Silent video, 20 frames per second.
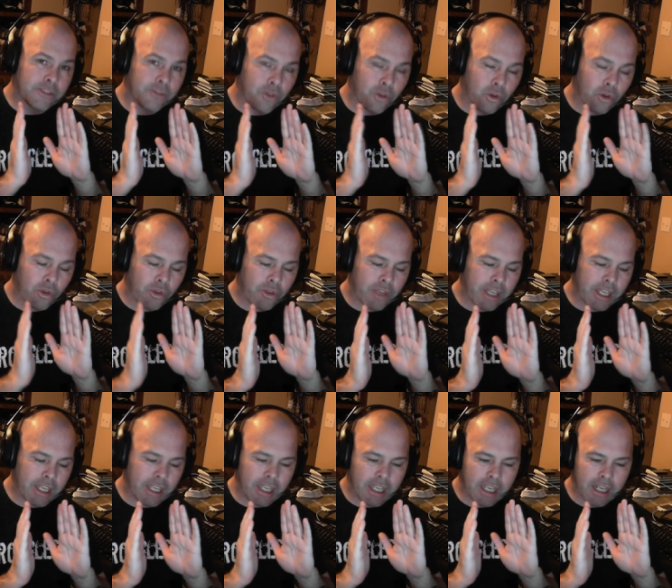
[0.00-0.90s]
for
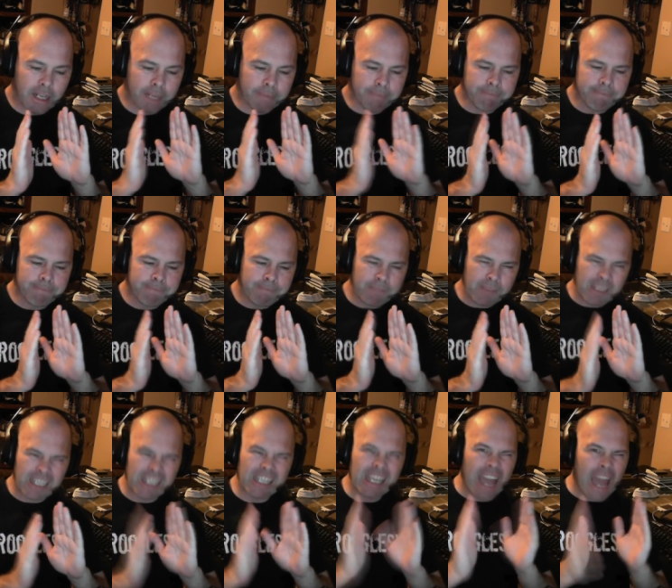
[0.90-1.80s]
the um,
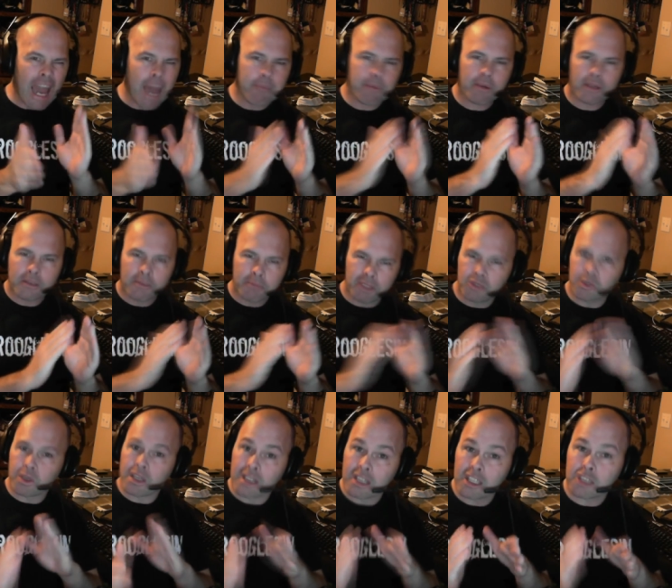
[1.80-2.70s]
gap
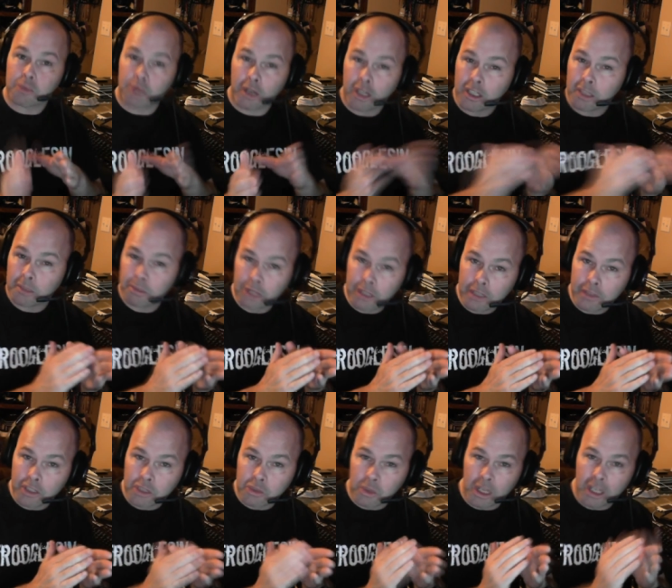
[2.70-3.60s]
between this one and the
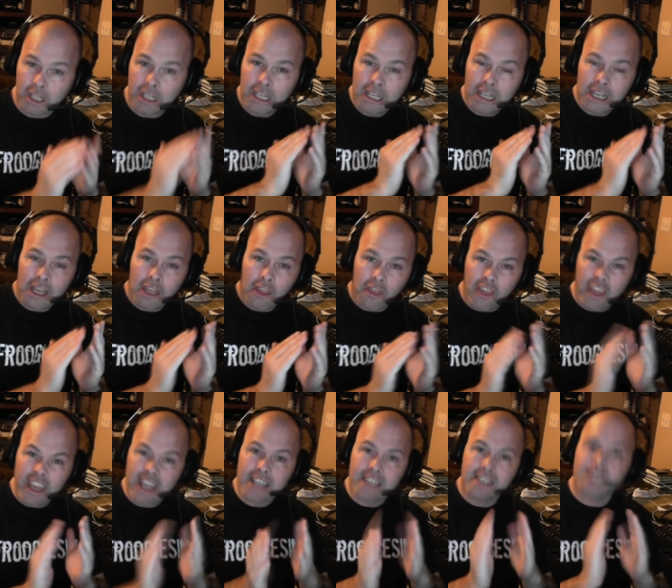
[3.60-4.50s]
previous one.
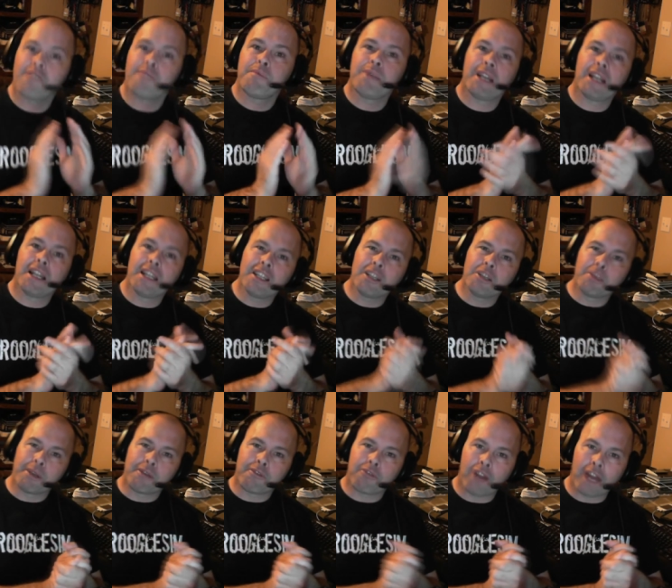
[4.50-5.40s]
Things have been a little
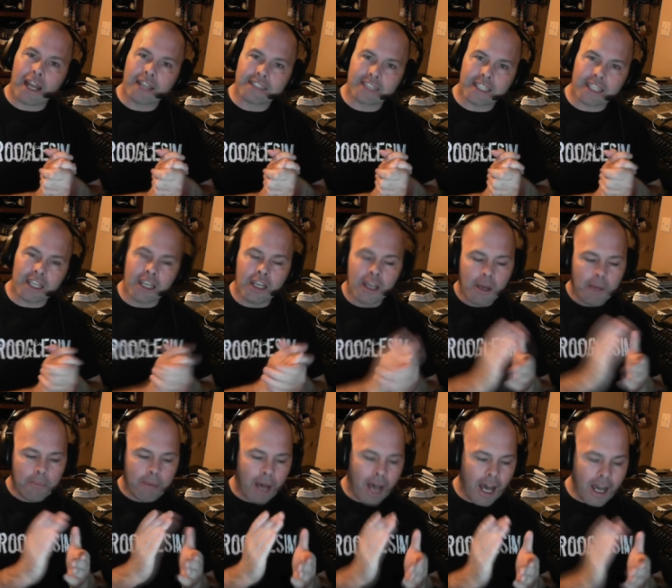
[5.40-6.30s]
bit frantic,
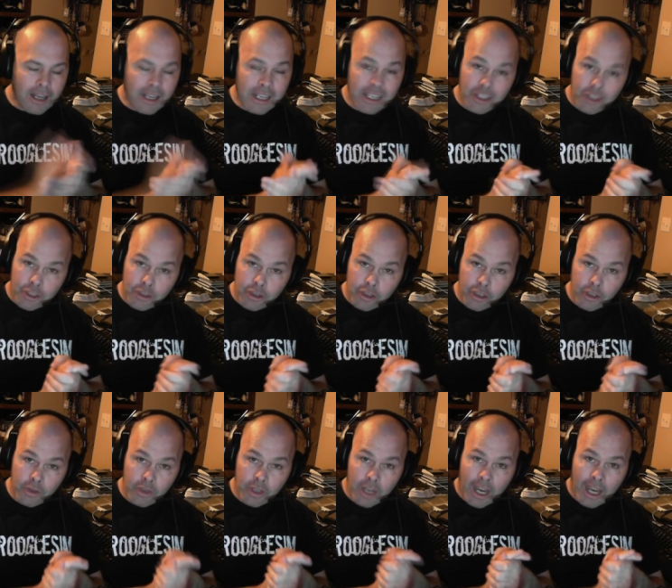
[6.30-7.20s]
partly due to
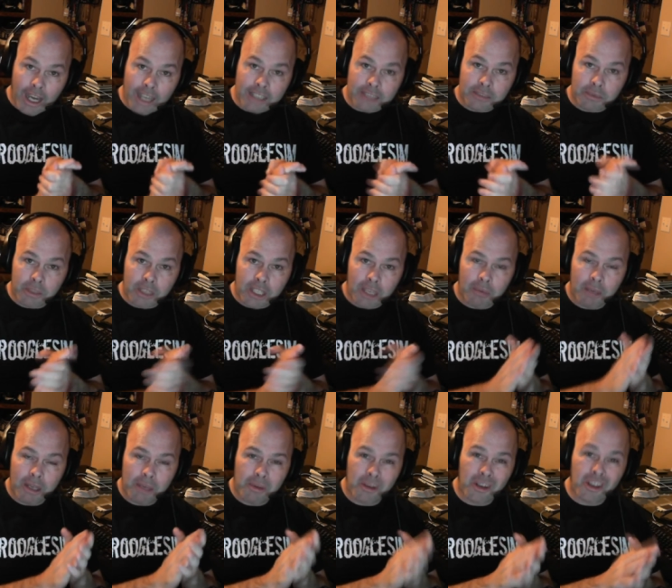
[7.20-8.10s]
you guys. We're
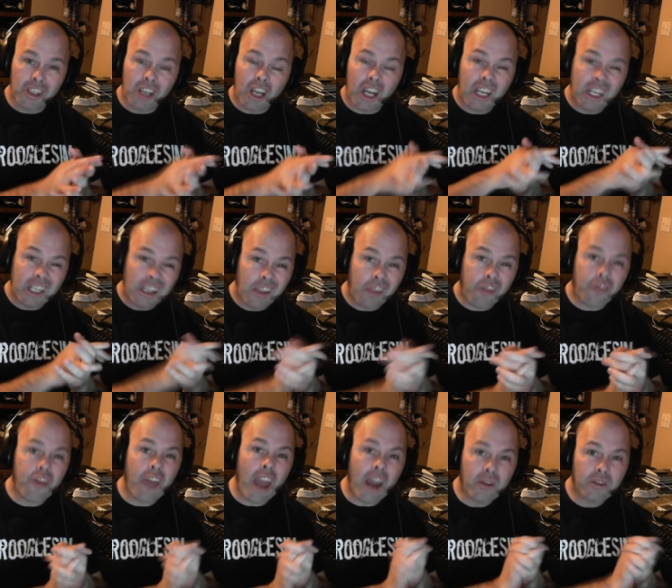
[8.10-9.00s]
coming up on
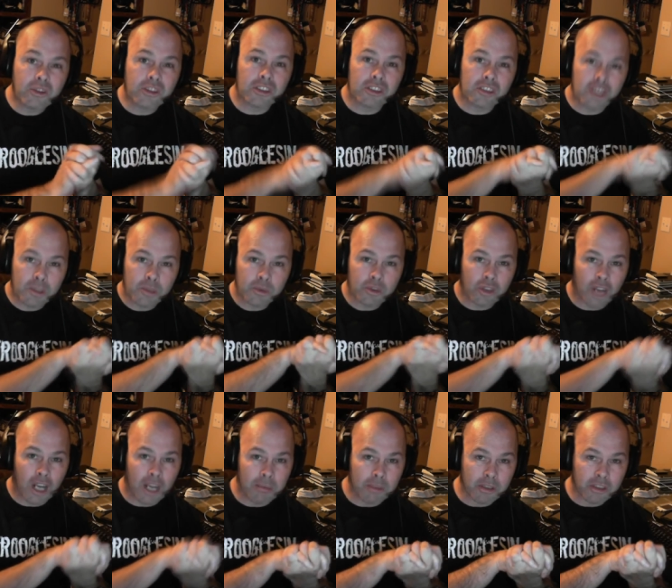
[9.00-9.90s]
9,000
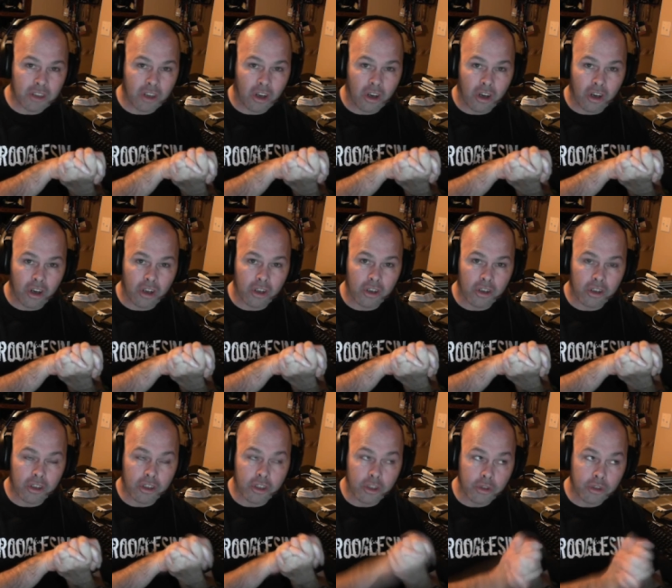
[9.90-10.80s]
subscribers
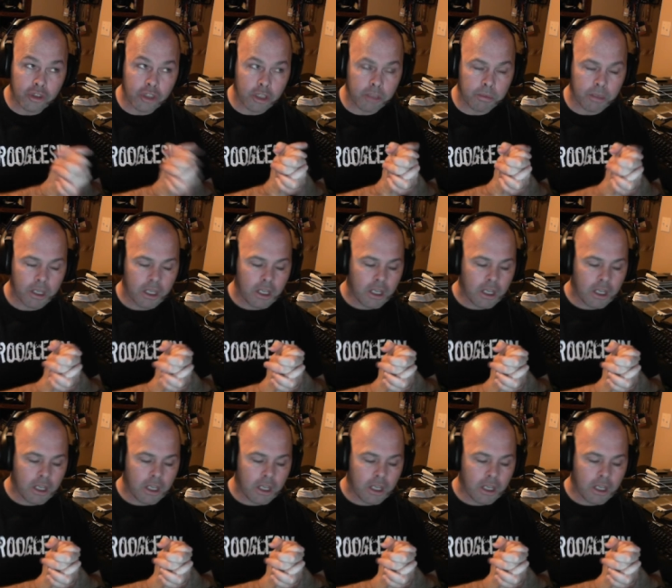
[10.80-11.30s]
on YouTube